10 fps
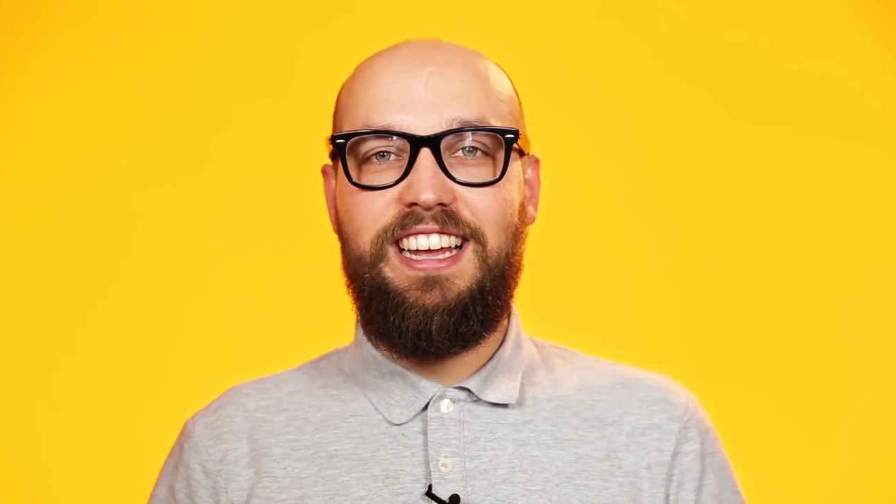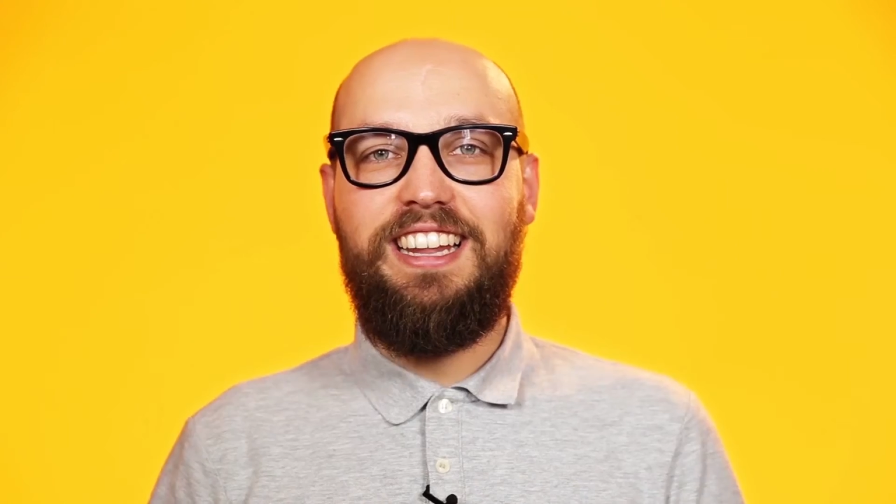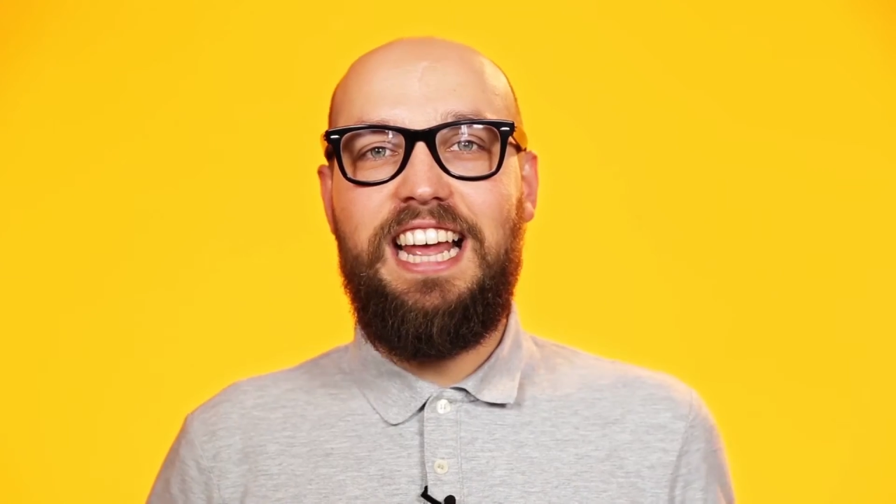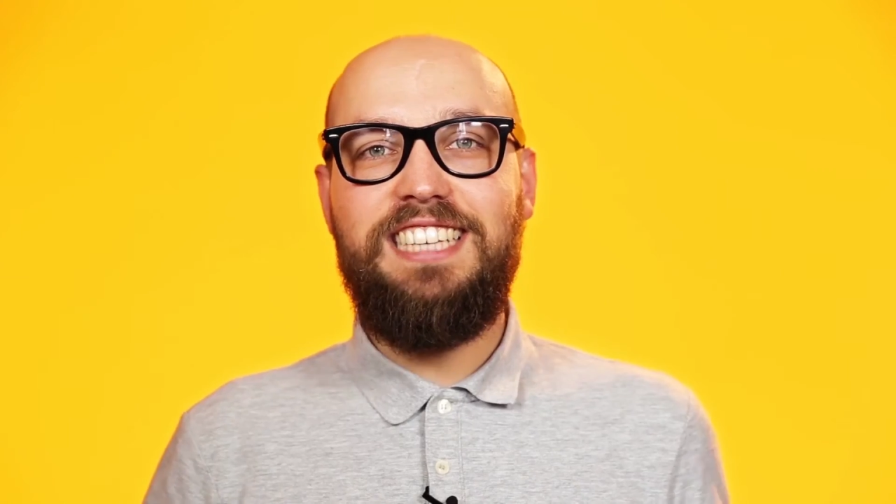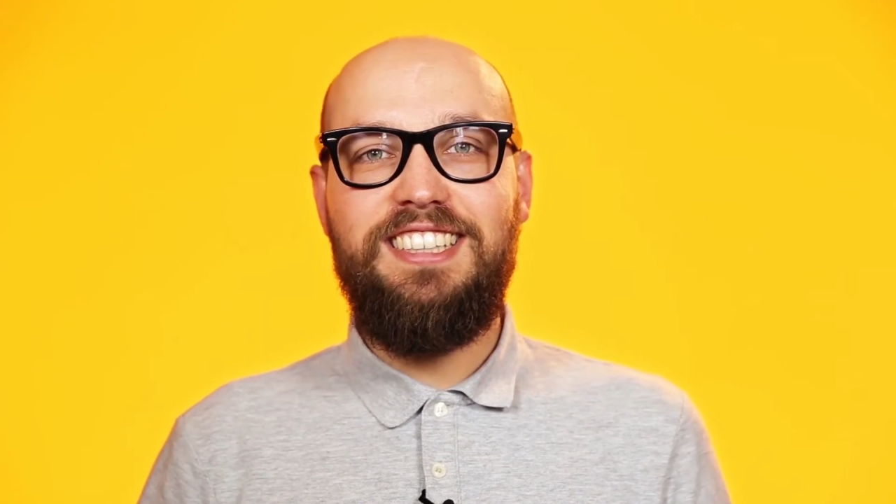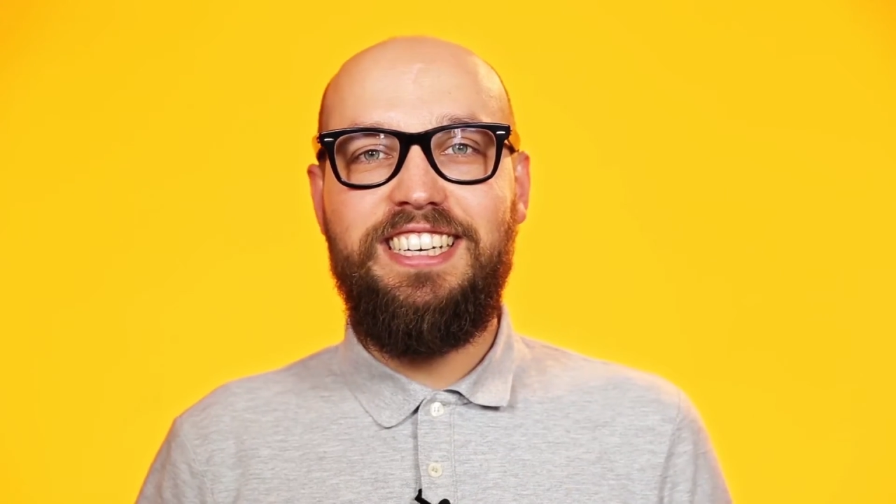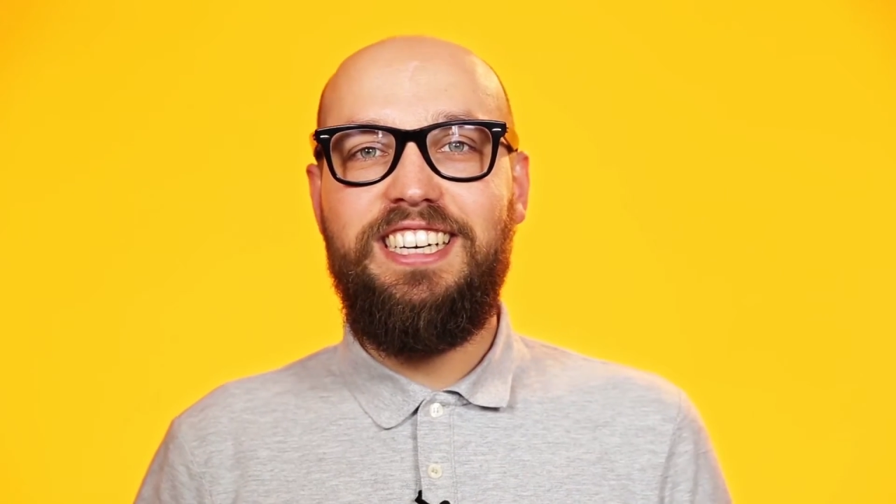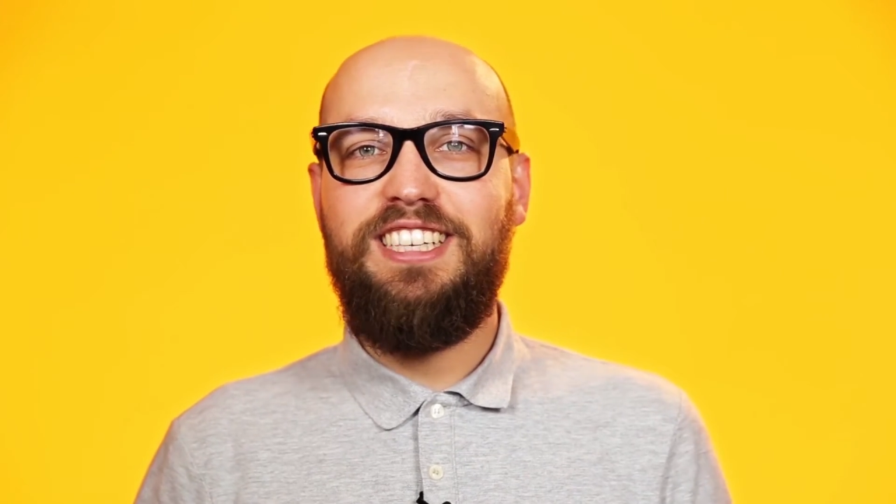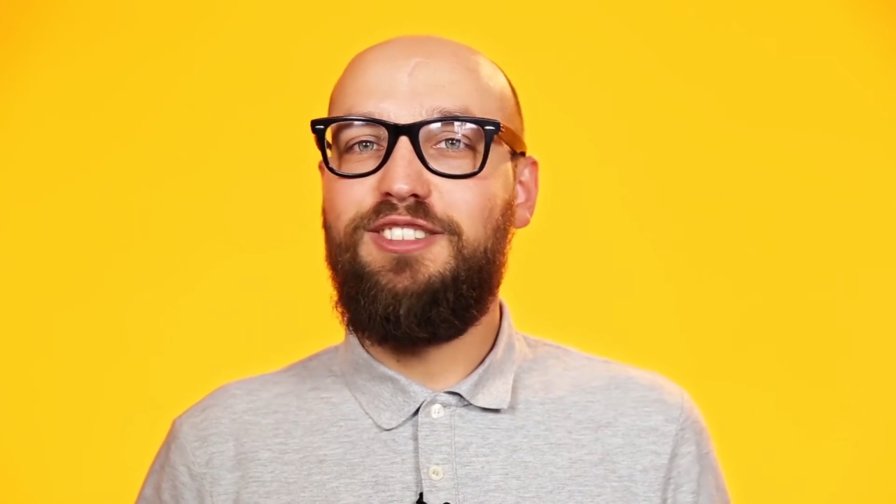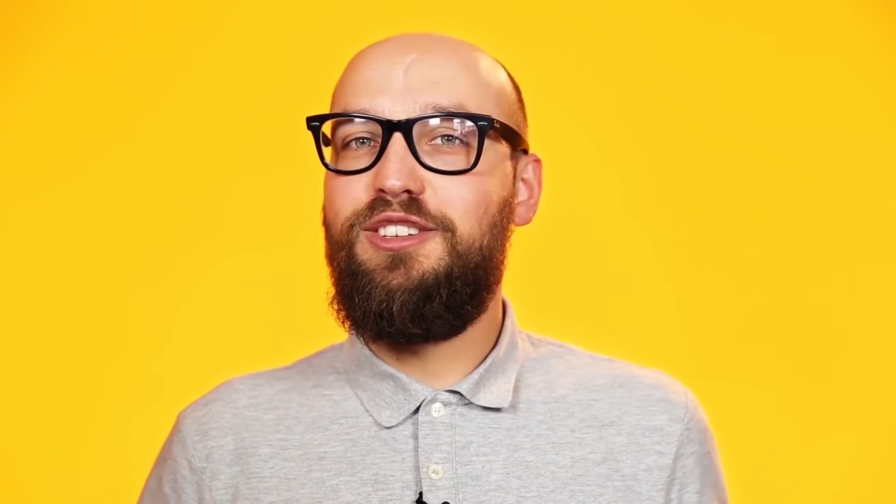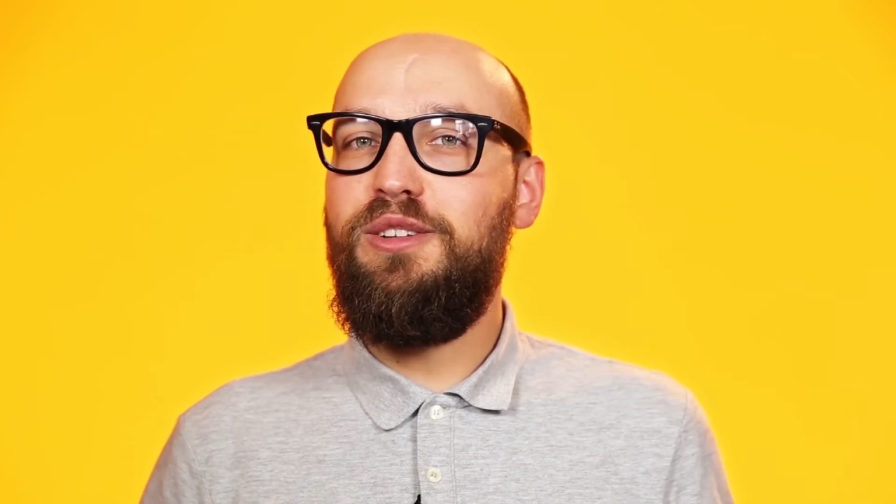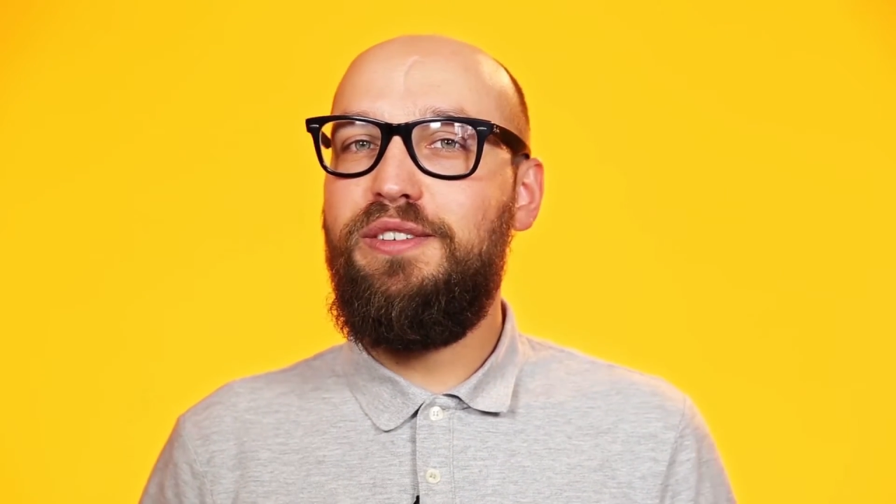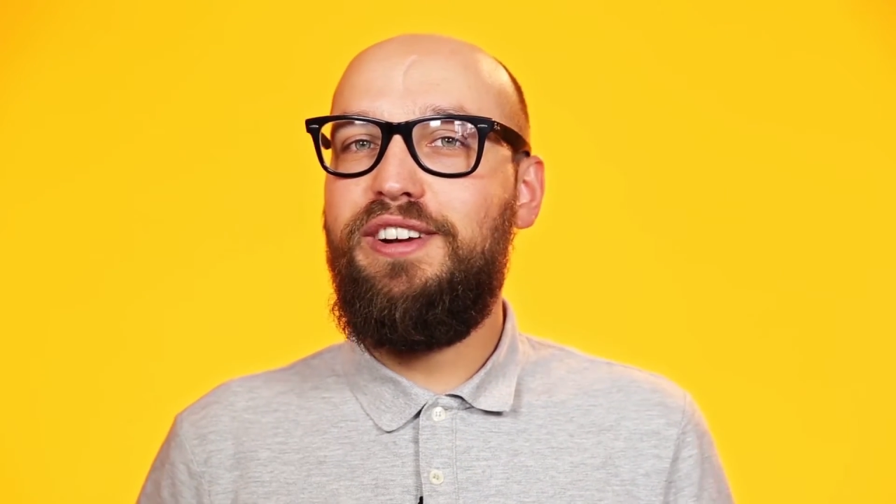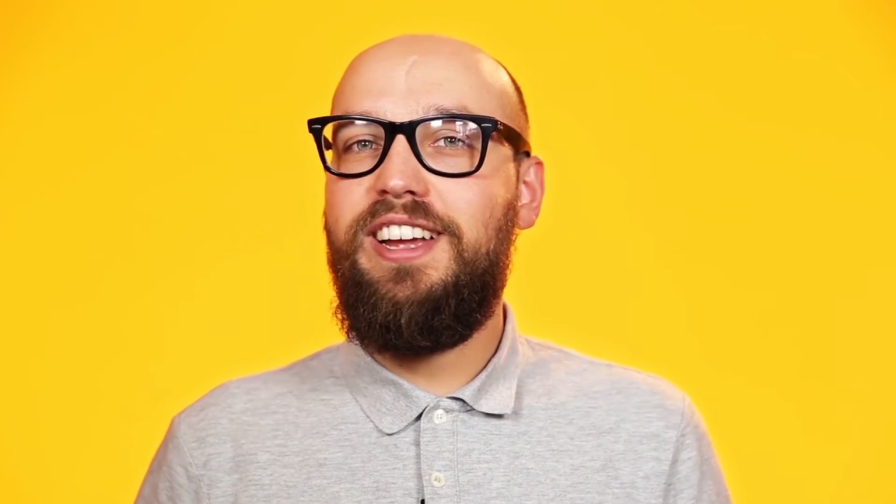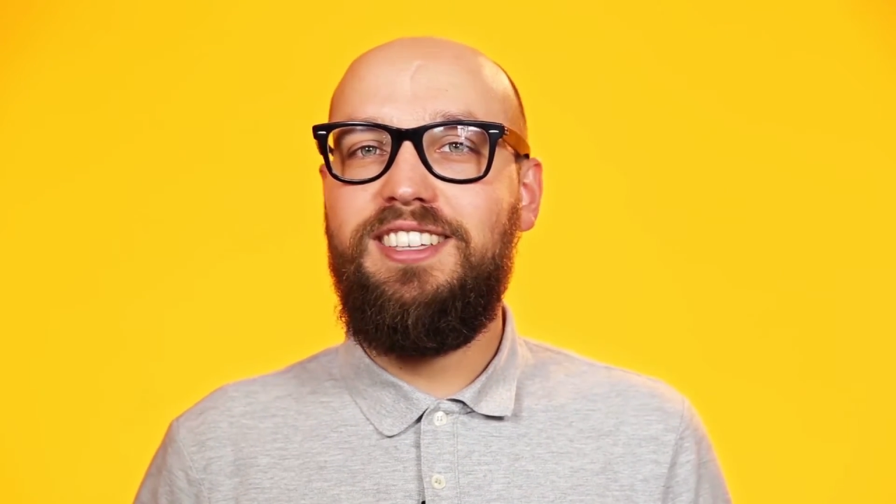And lastly,
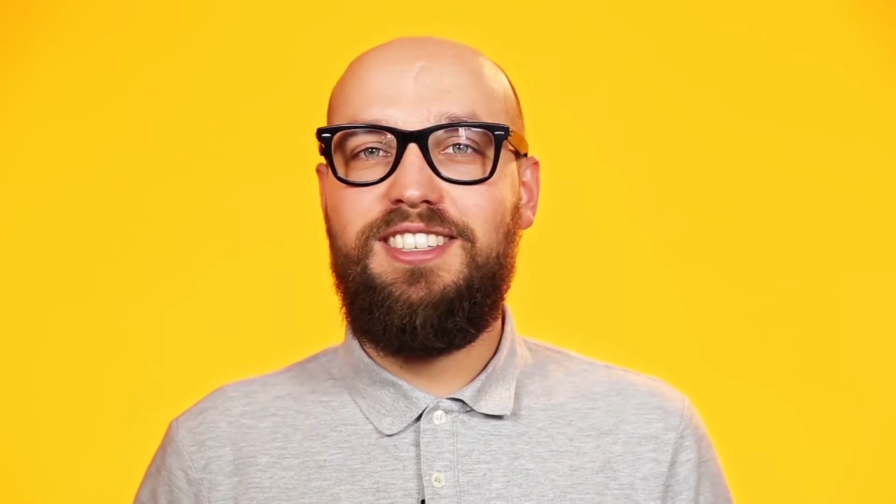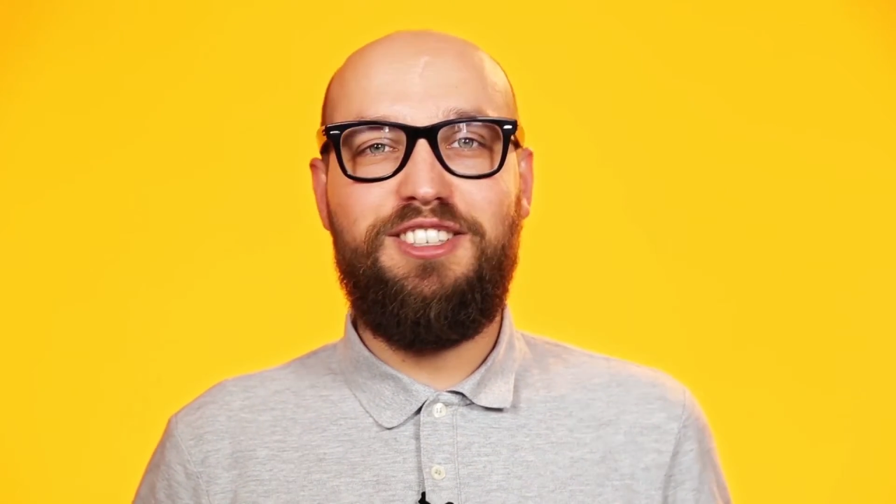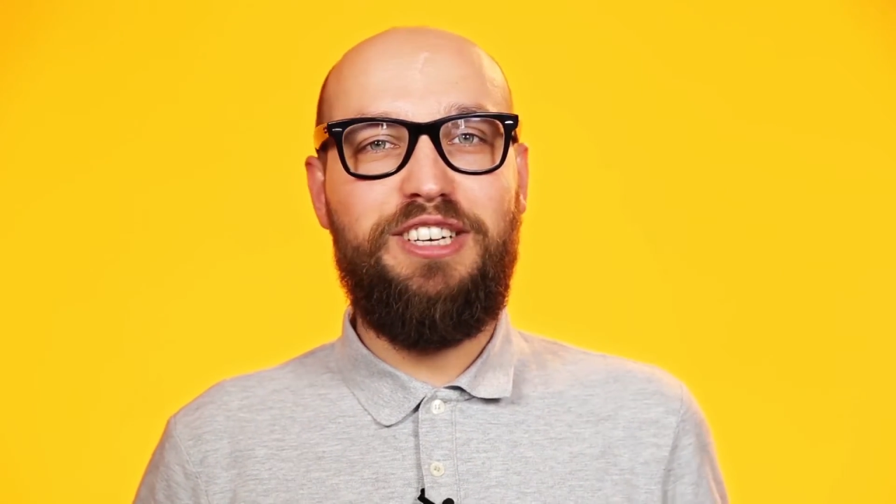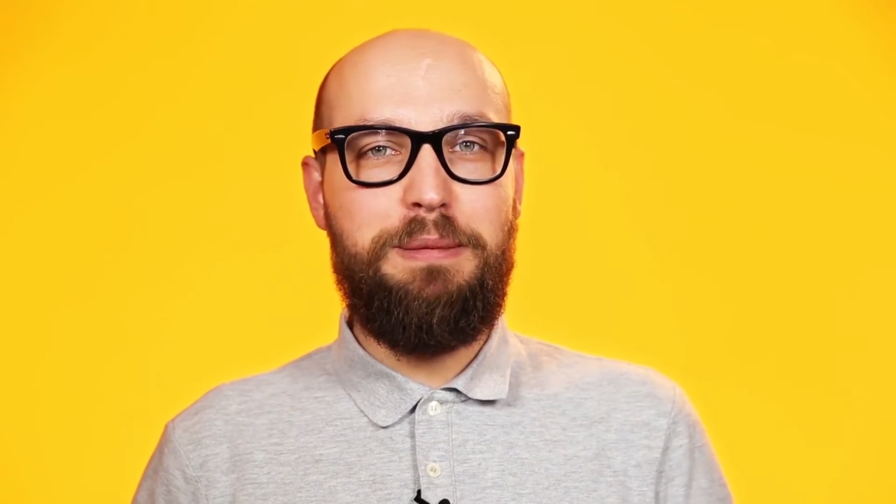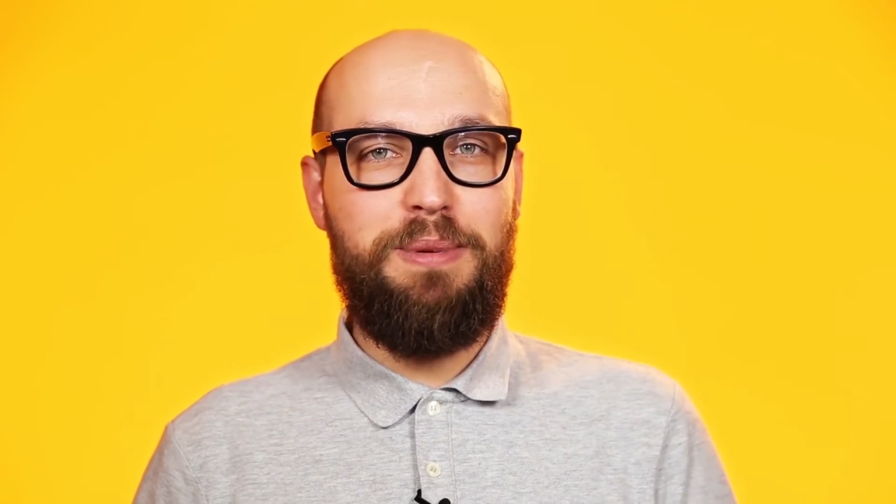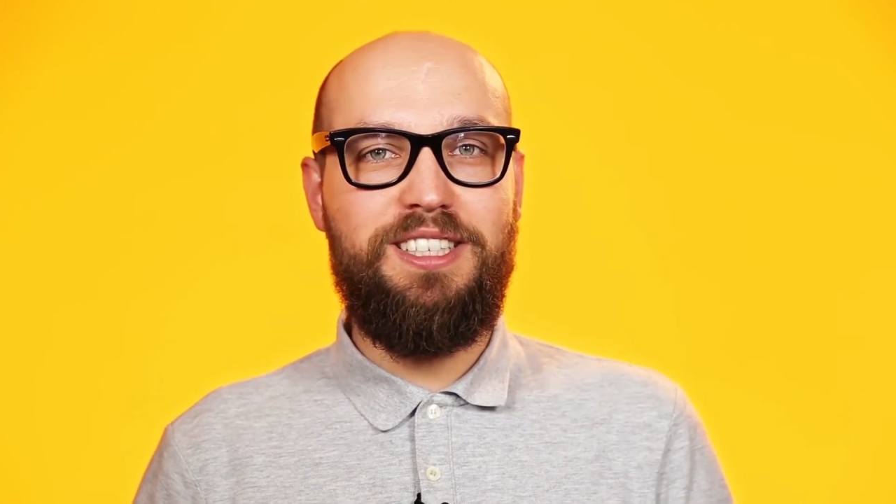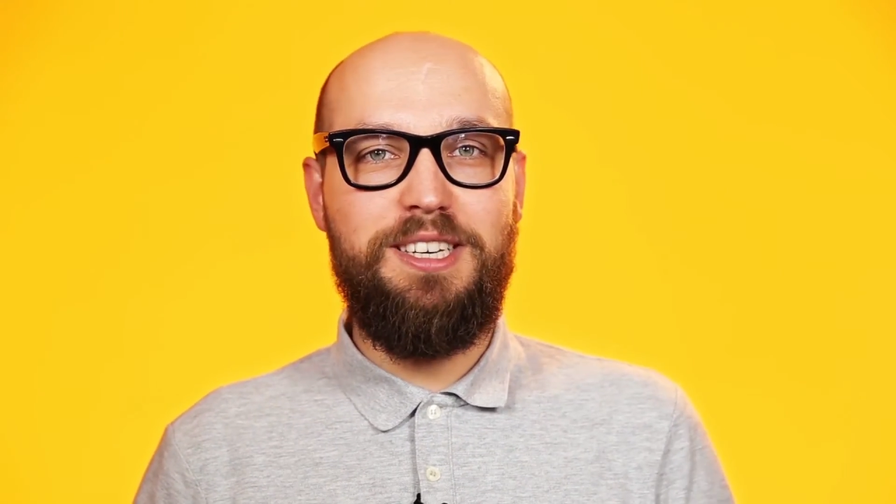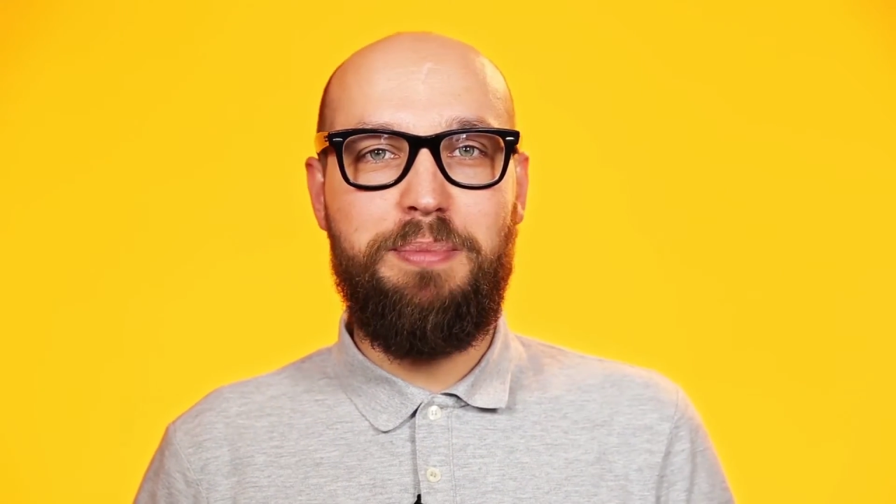don't forget to keep it